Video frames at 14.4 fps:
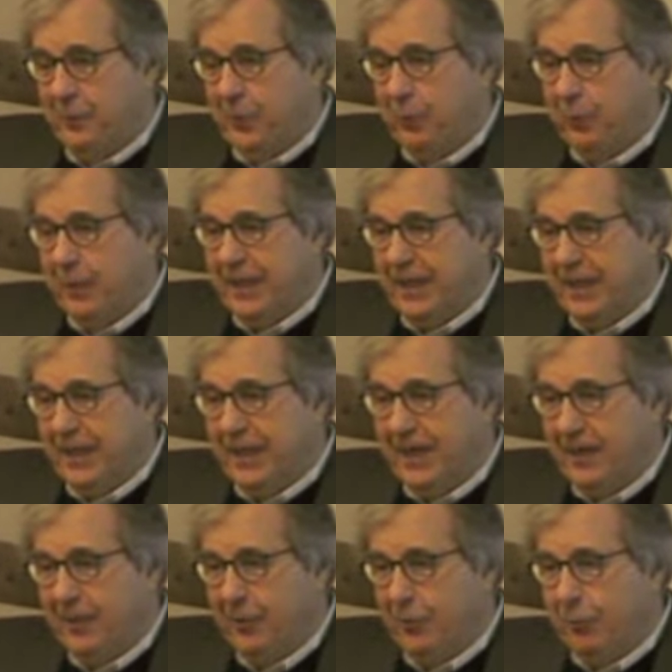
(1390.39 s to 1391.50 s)
we
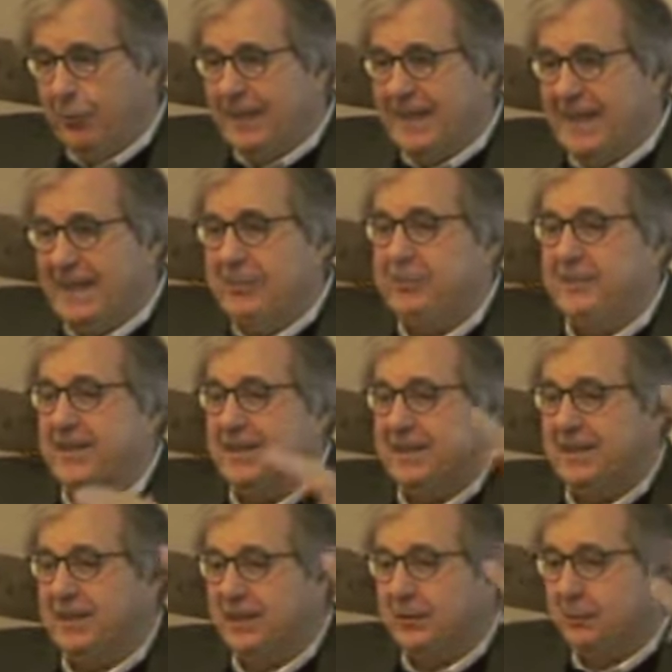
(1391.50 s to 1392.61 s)
lifted
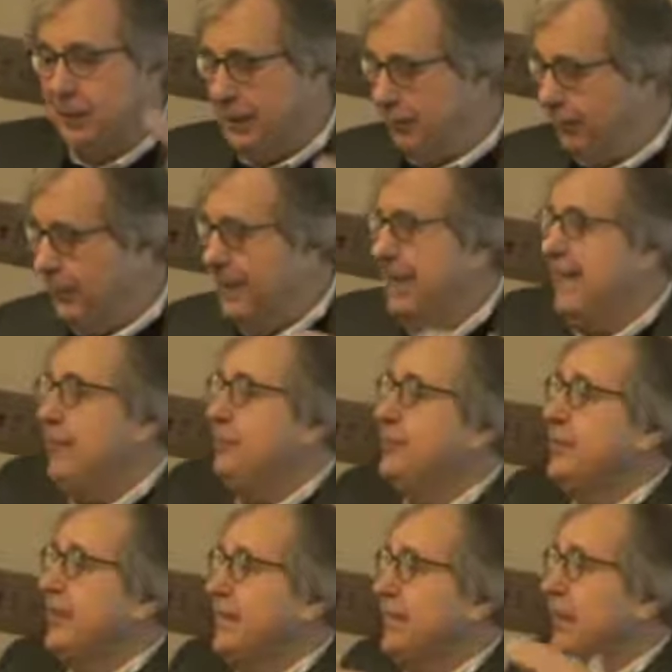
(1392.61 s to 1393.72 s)

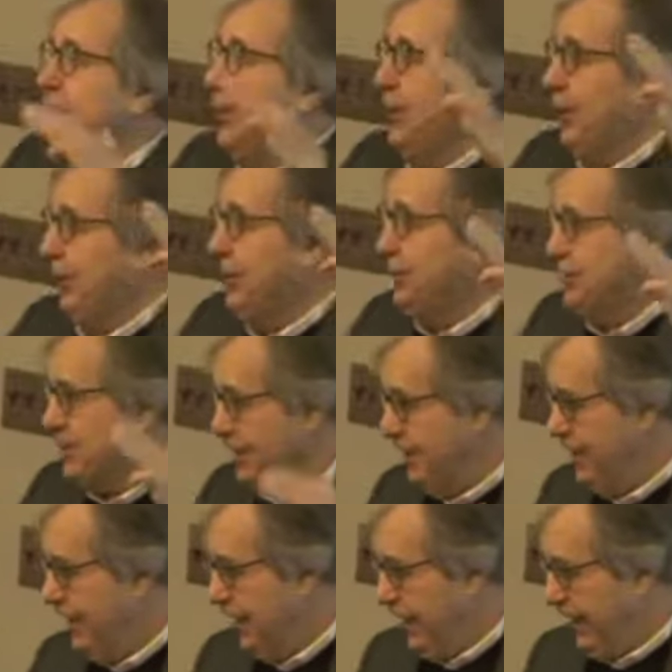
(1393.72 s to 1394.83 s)
the earth.
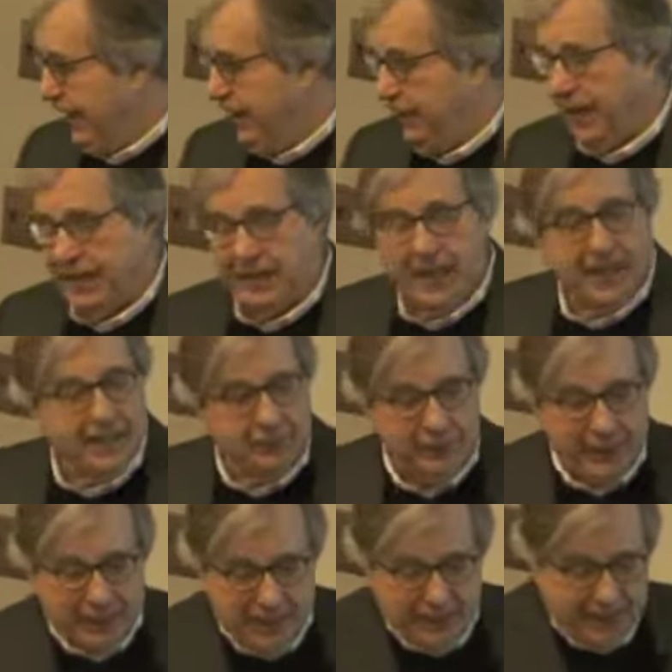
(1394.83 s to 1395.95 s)
And I
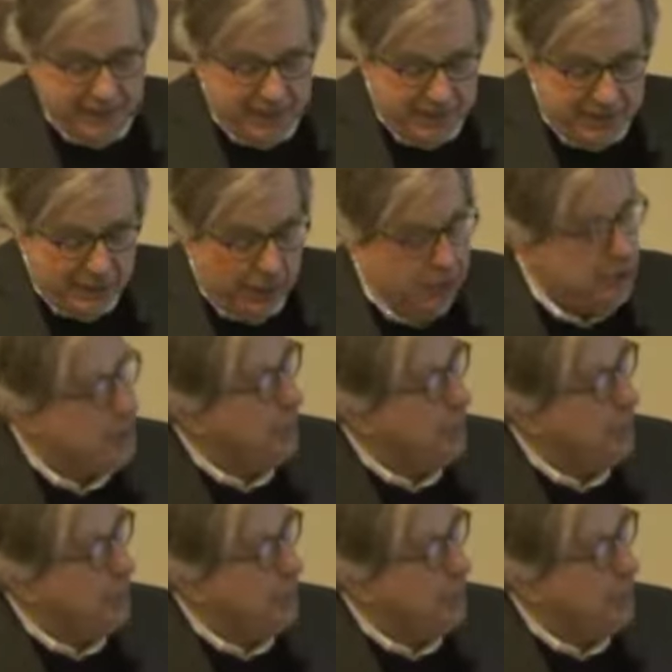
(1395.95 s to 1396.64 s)
created these earth